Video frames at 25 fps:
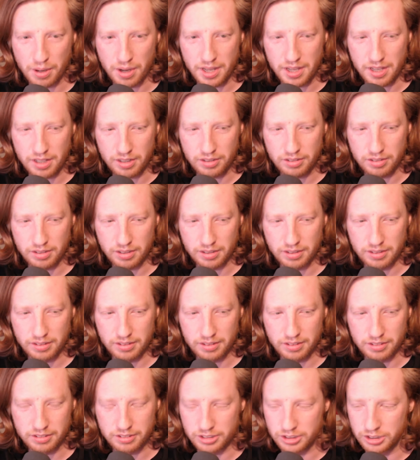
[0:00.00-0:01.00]
its
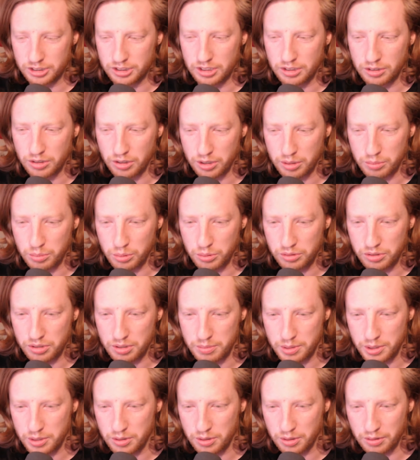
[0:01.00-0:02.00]
just incredible
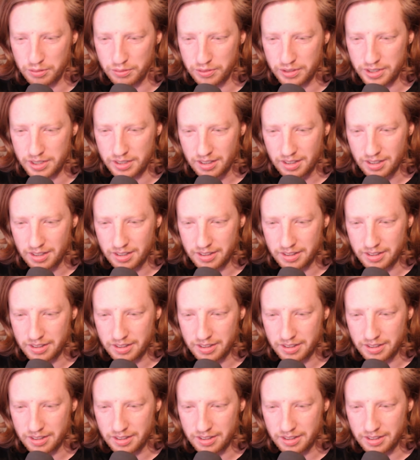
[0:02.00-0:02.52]
cinematography,